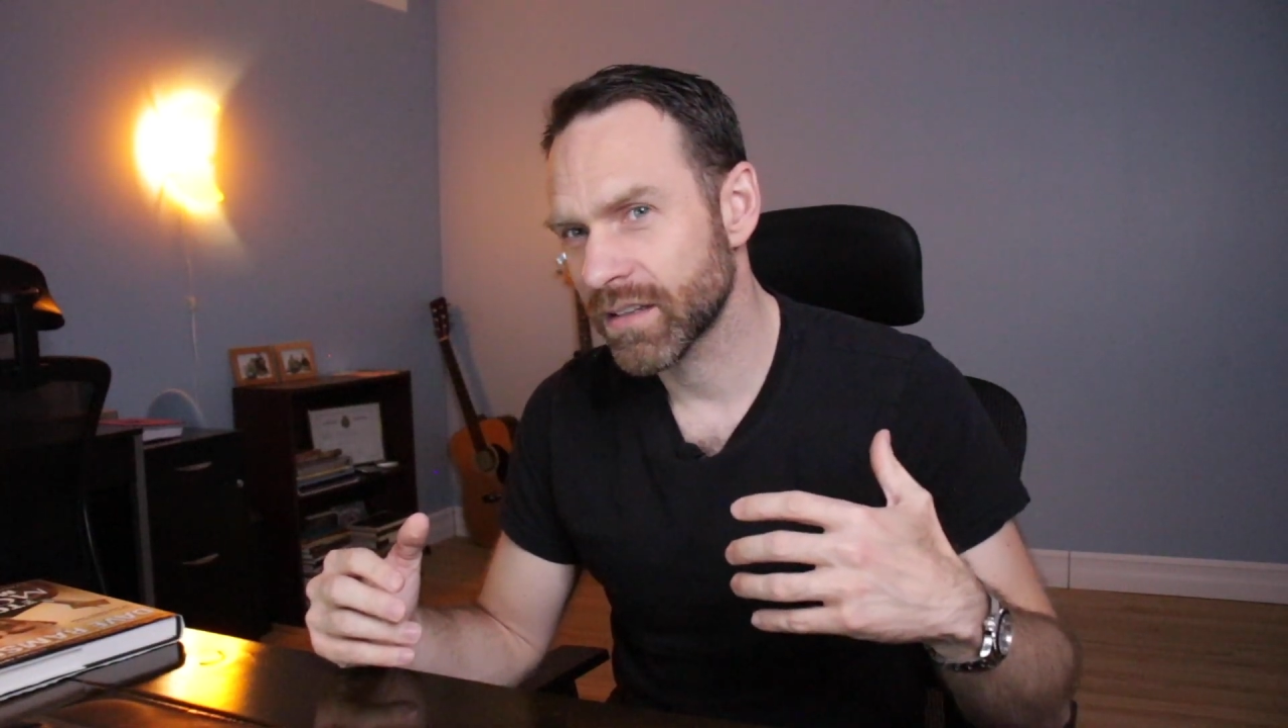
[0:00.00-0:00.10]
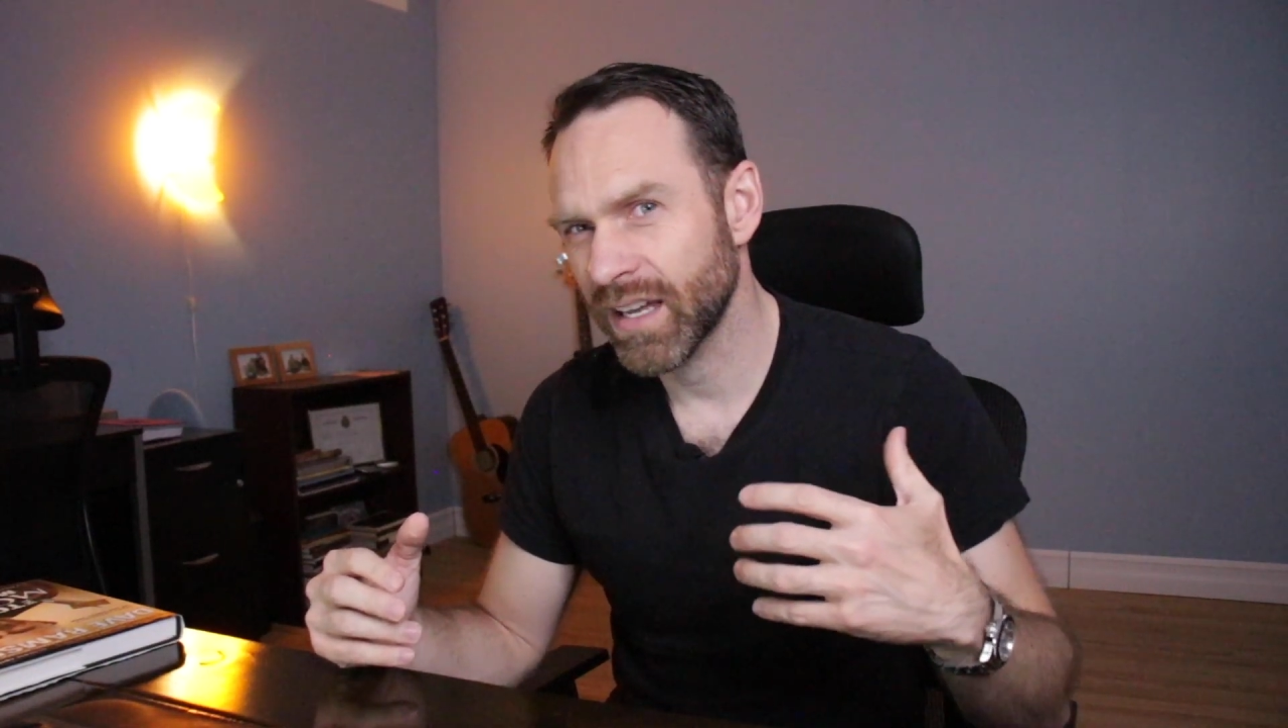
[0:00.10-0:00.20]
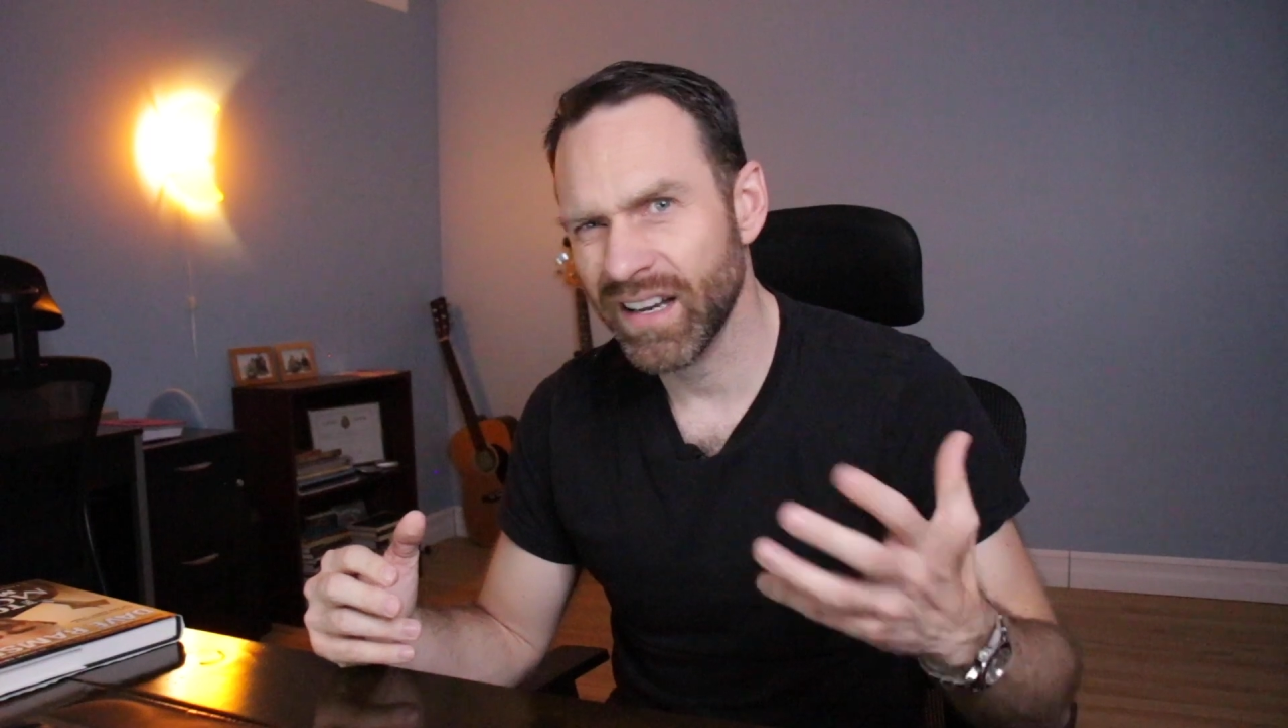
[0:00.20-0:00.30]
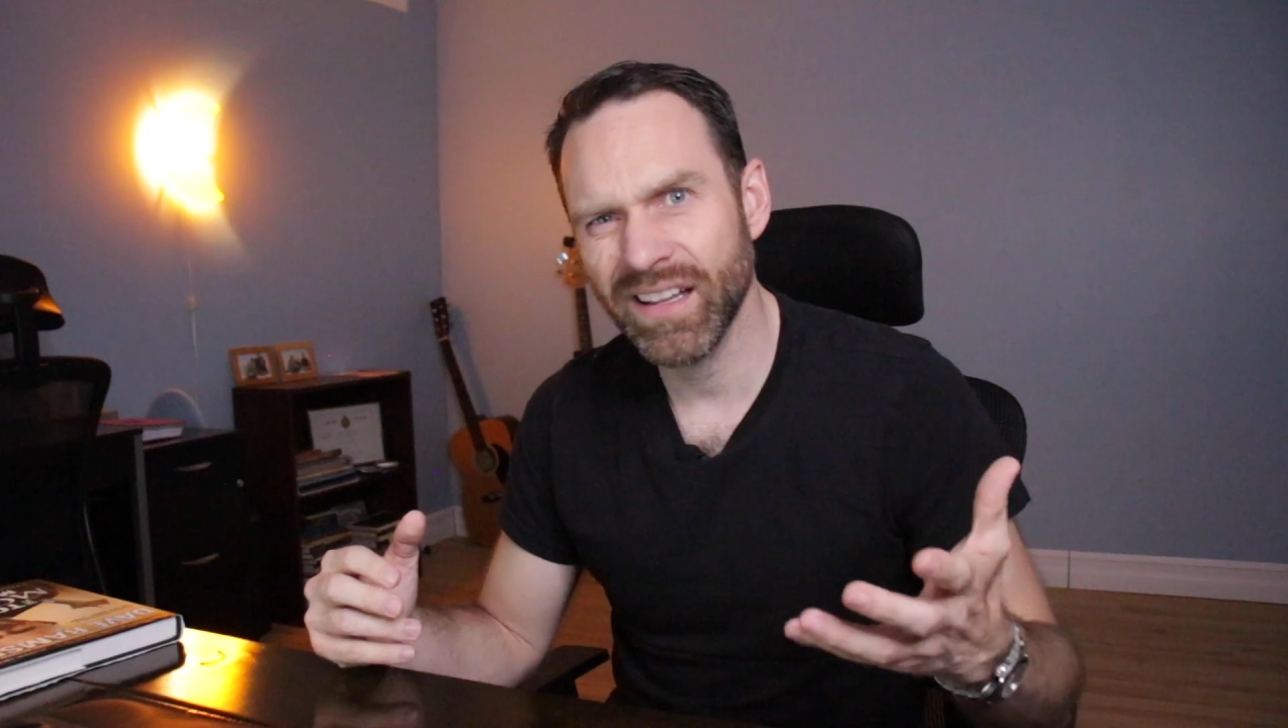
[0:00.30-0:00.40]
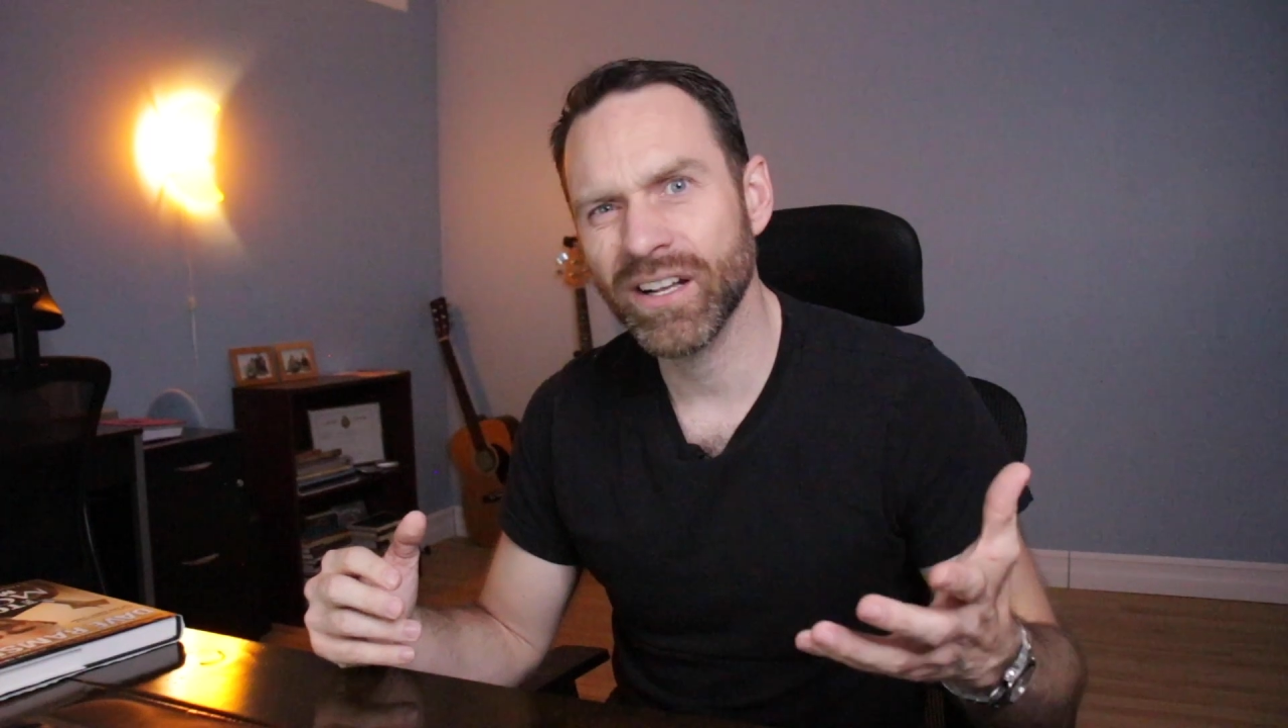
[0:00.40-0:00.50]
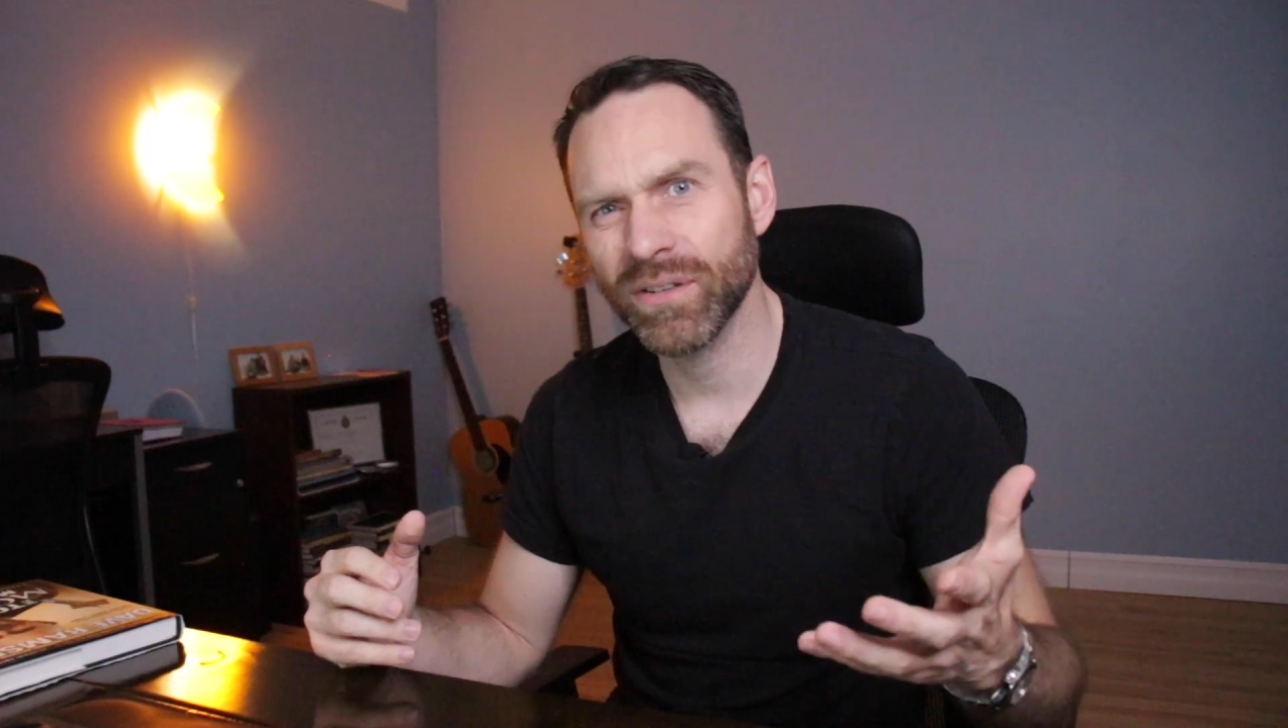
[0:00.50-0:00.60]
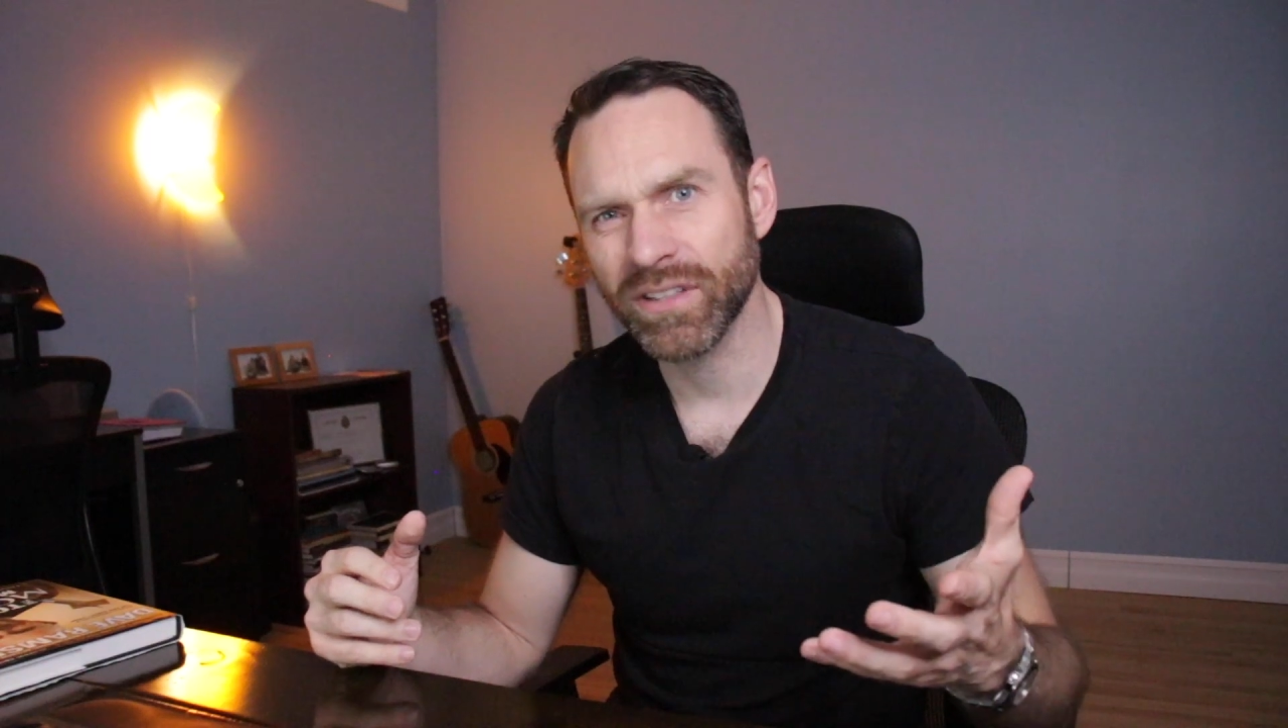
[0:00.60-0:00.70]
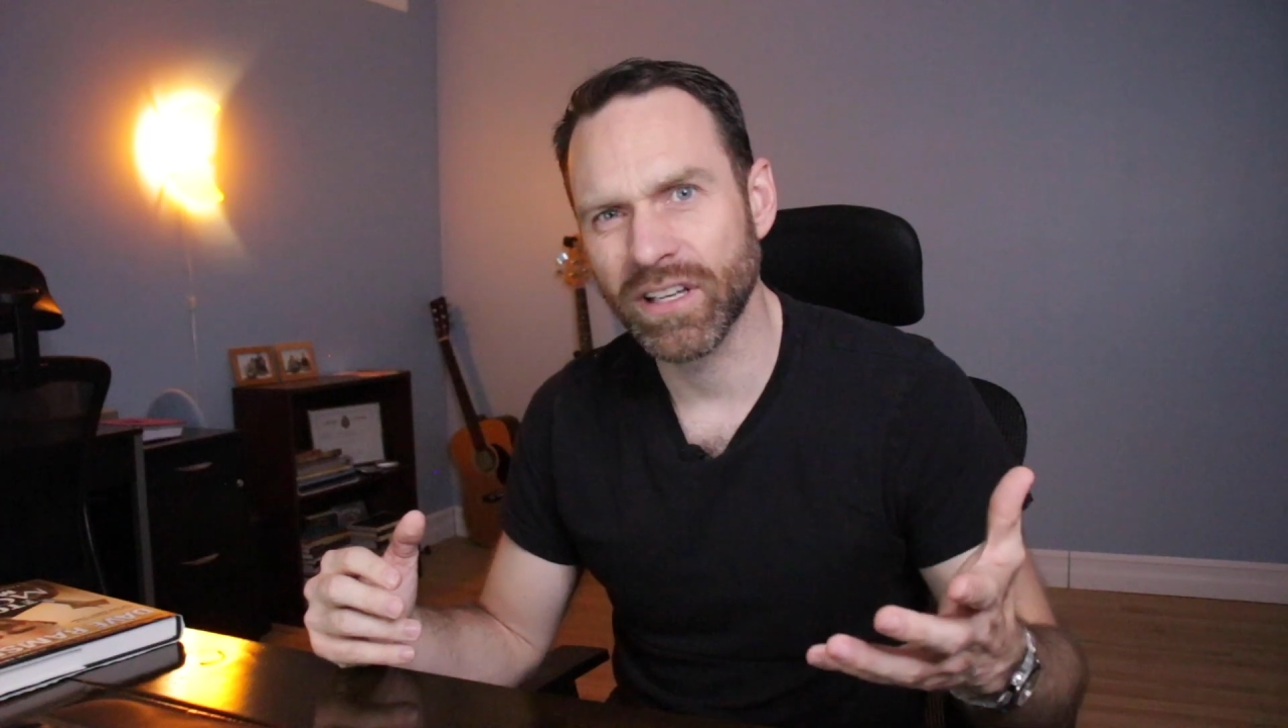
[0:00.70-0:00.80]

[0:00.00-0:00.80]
Kind of like what